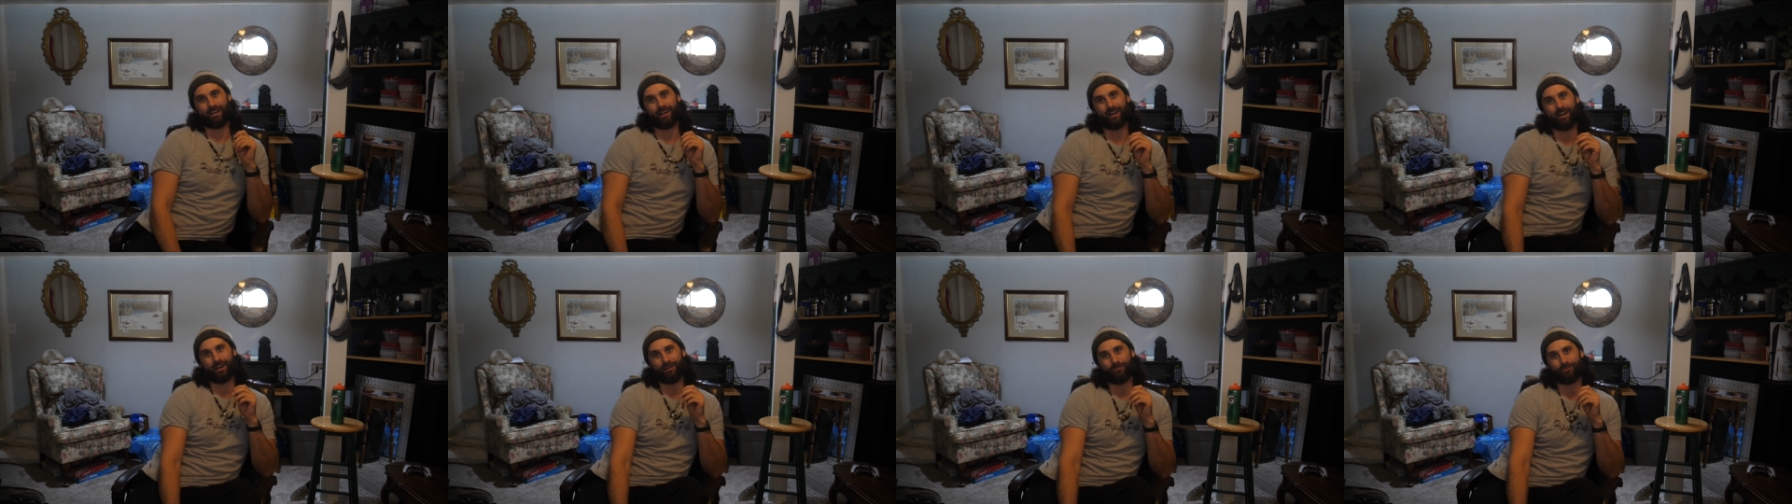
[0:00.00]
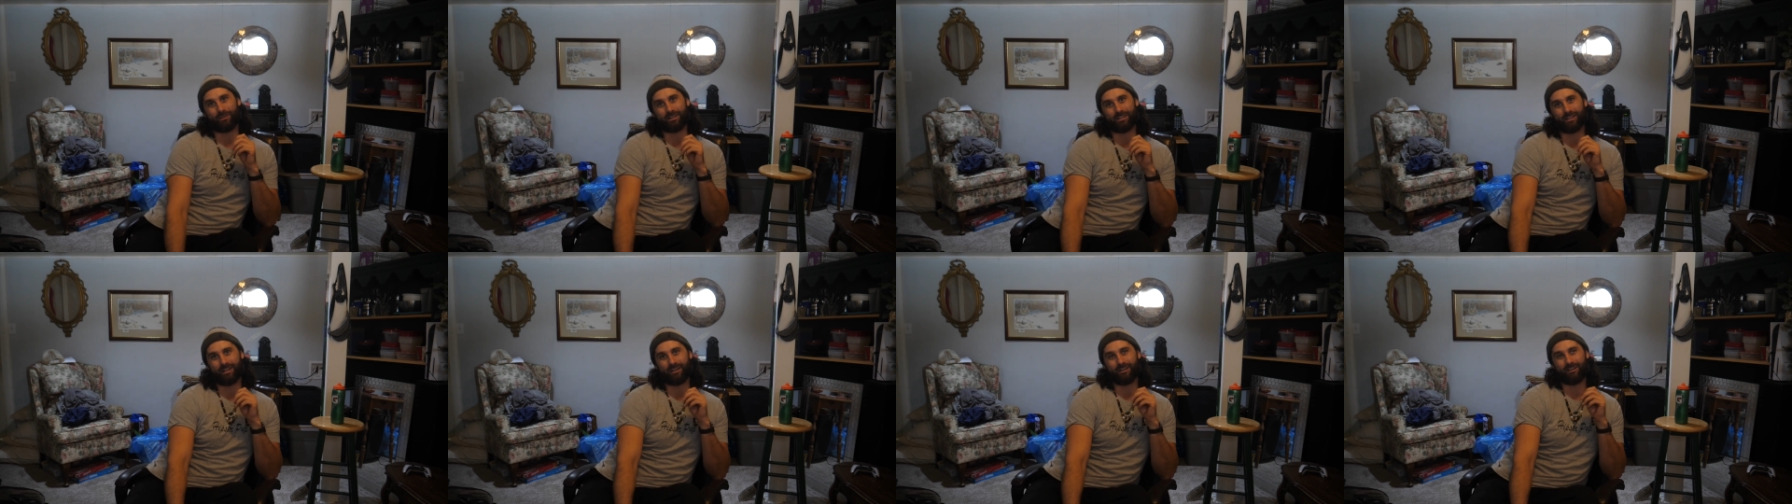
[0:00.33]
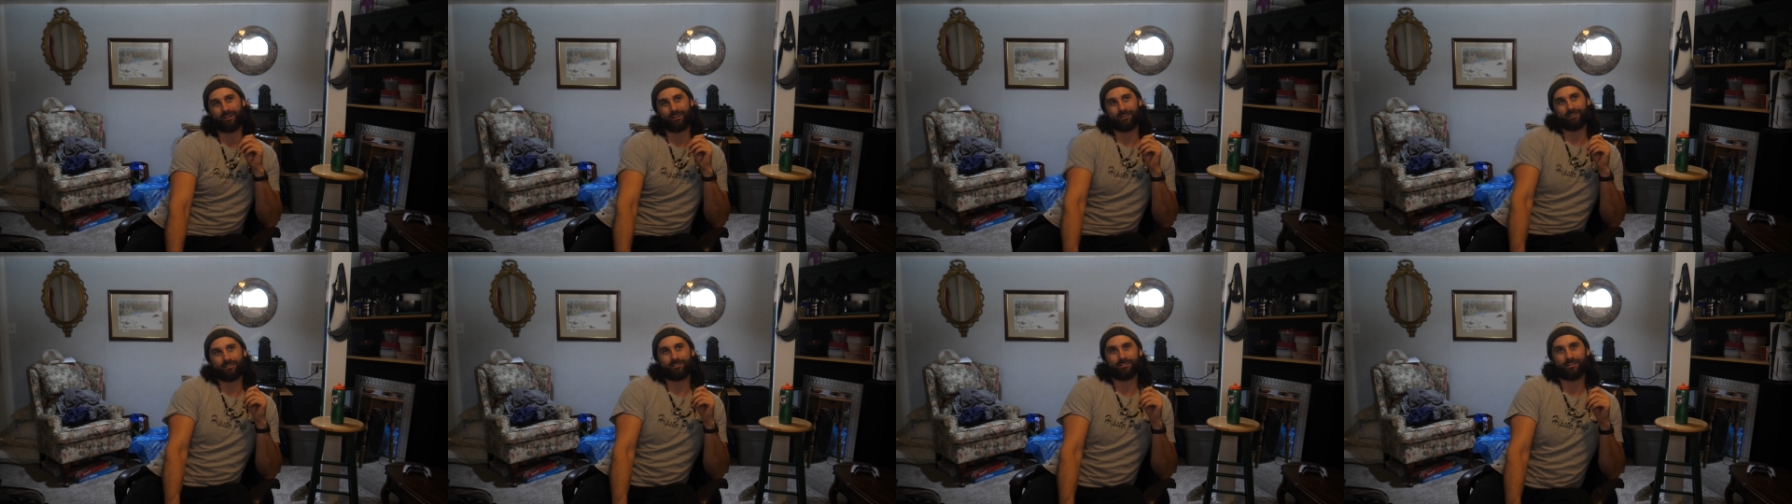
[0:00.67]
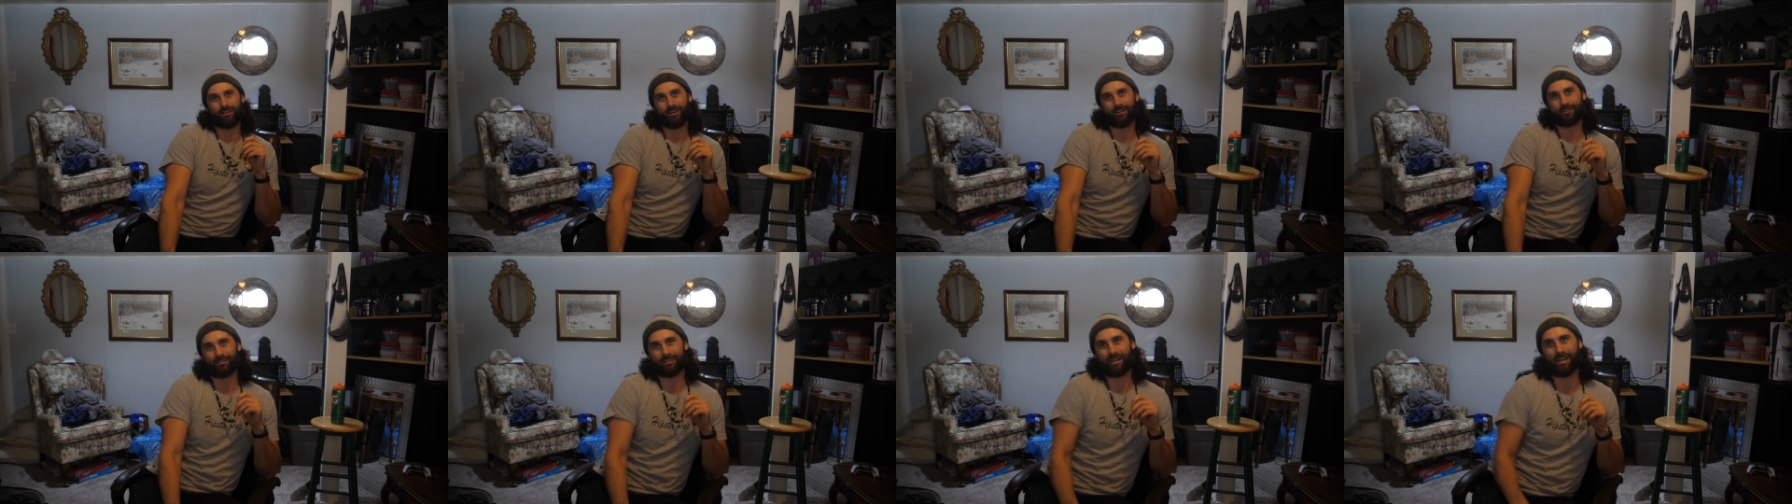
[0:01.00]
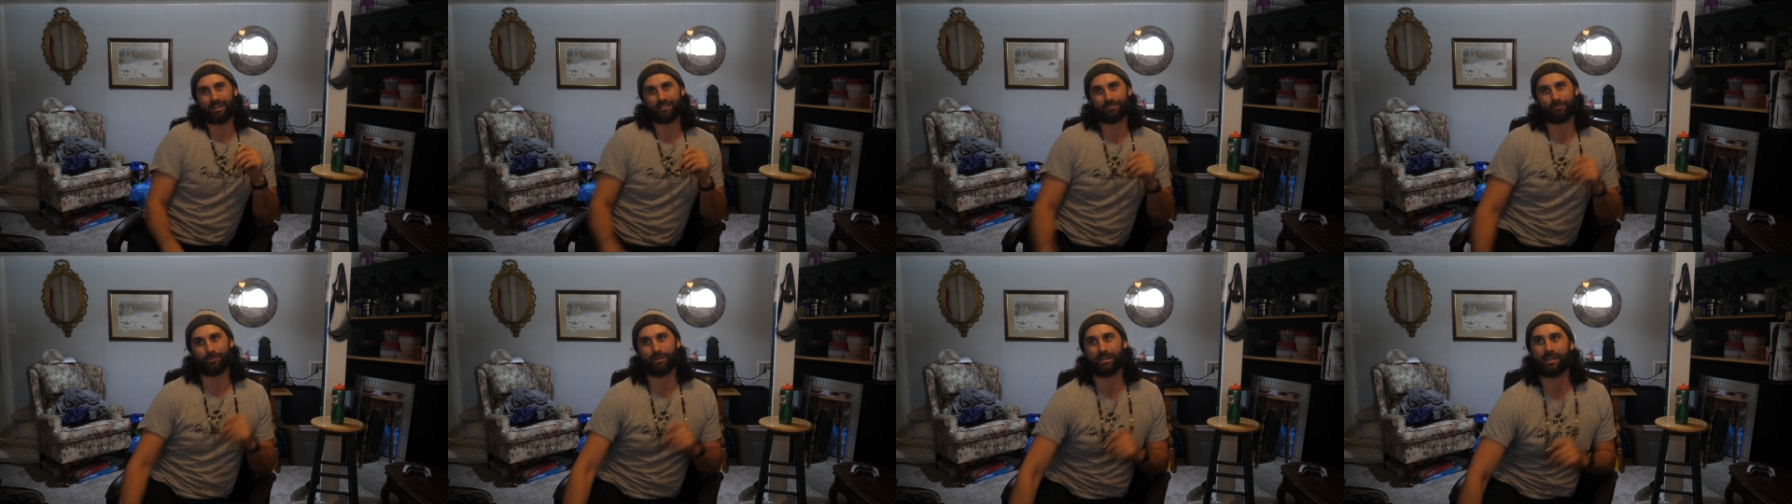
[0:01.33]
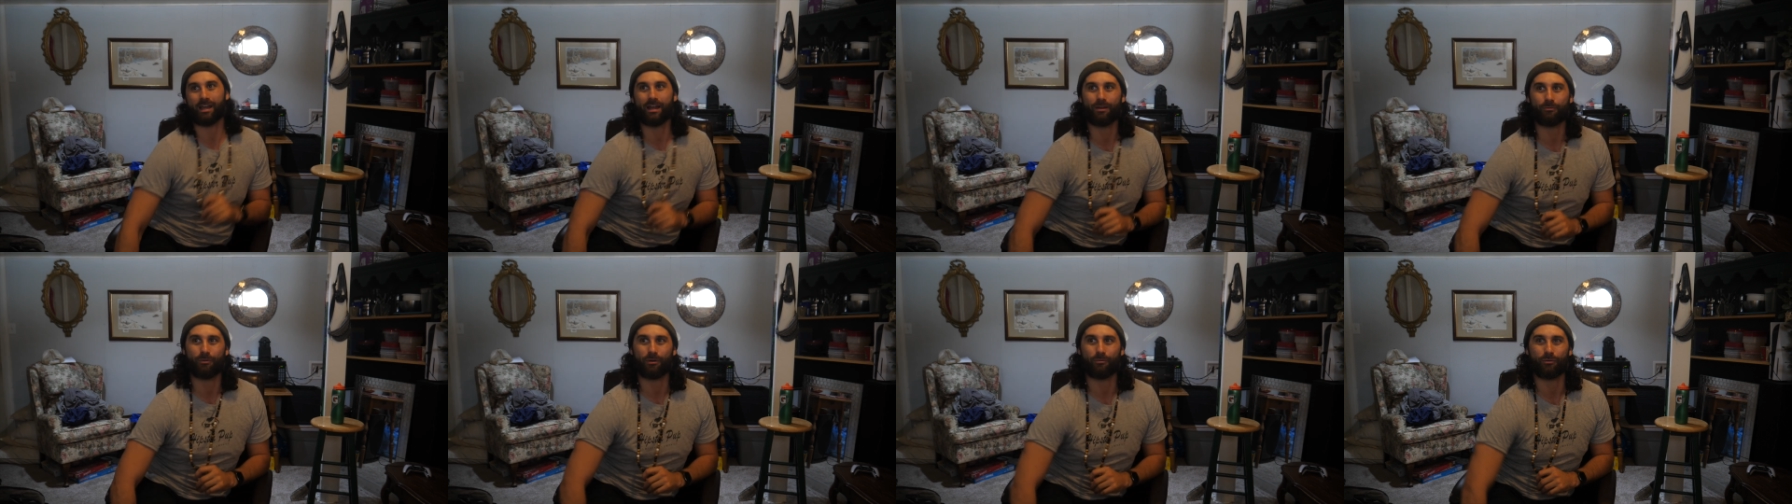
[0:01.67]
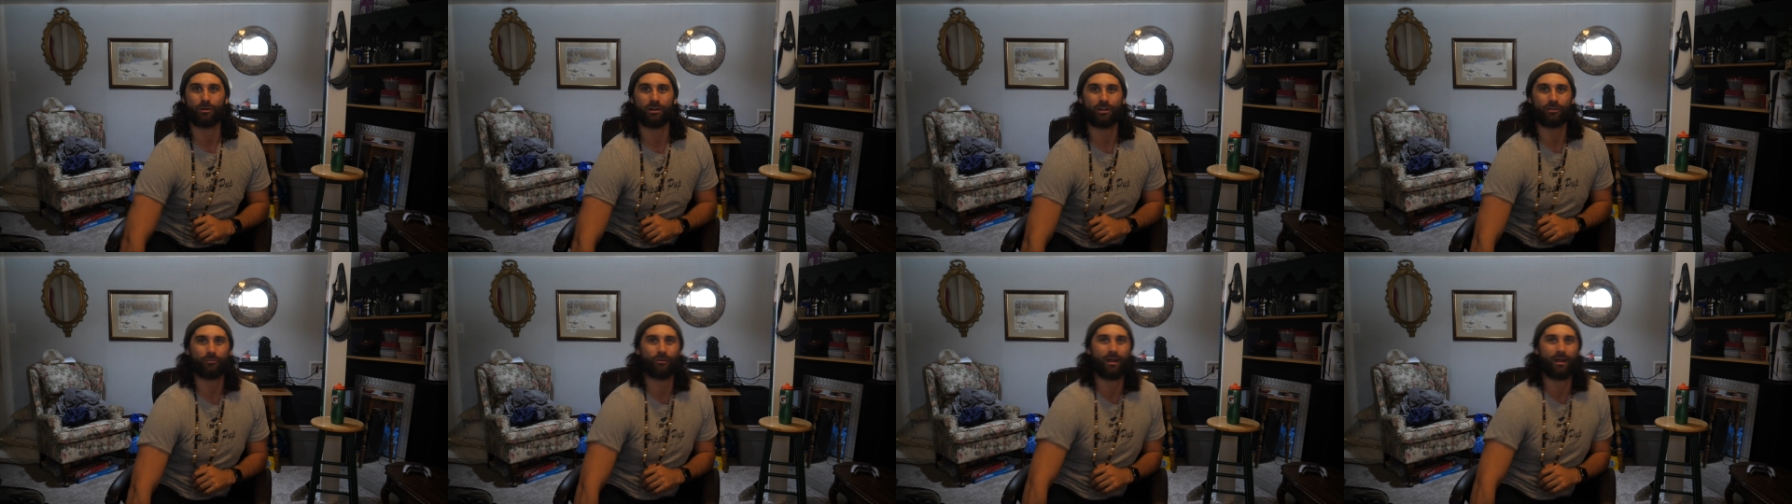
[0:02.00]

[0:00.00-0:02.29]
Uh, we did our, our last weekend, we were in